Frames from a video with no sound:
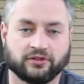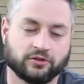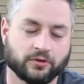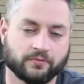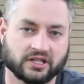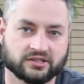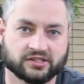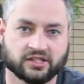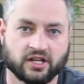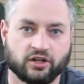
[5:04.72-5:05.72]
to 2
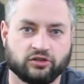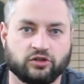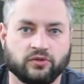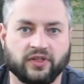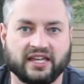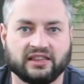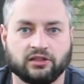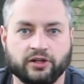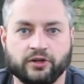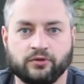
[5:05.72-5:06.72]
months, do they
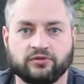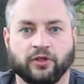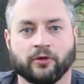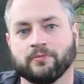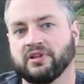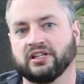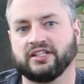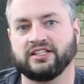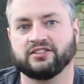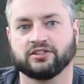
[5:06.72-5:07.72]
lose their
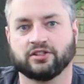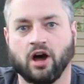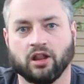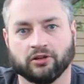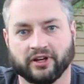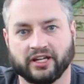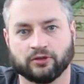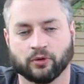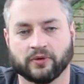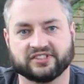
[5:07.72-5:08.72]
ability to tolerate
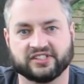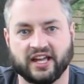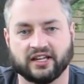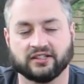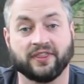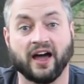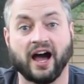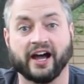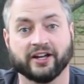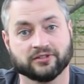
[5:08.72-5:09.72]
or withstand the
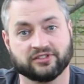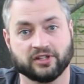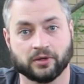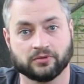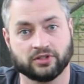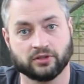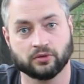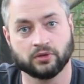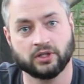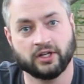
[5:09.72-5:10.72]
higher CO2?
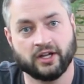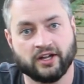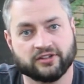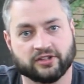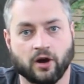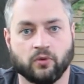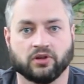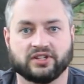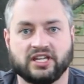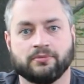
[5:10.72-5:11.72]
So
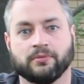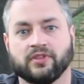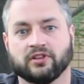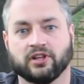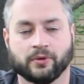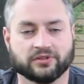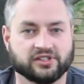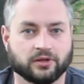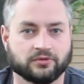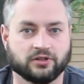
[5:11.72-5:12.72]
we'll keep them in the lower
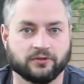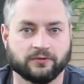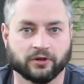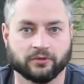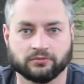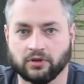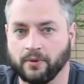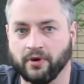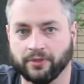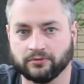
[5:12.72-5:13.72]
CO2 for a
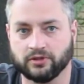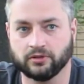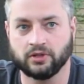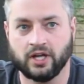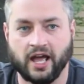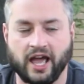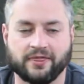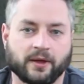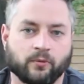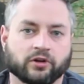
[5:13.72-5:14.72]
month or two,
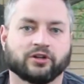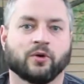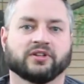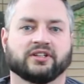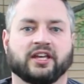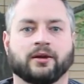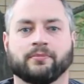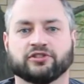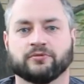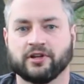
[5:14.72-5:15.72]
and then we're going to take a
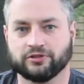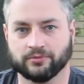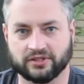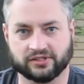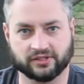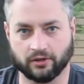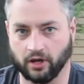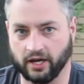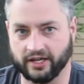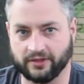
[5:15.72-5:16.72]
bunch of measurements
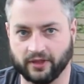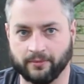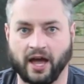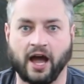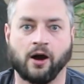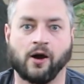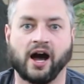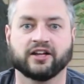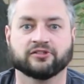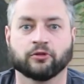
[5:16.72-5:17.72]
in them. How
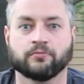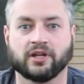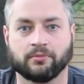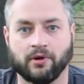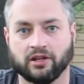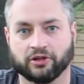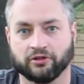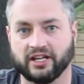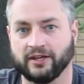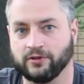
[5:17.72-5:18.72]
high is their metabolic
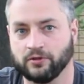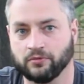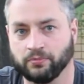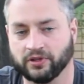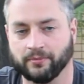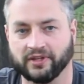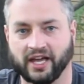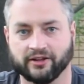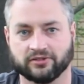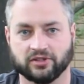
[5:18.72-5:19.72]
rate if you put them in
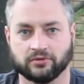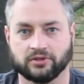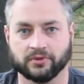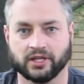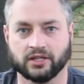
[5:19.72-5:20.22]
higher CO2?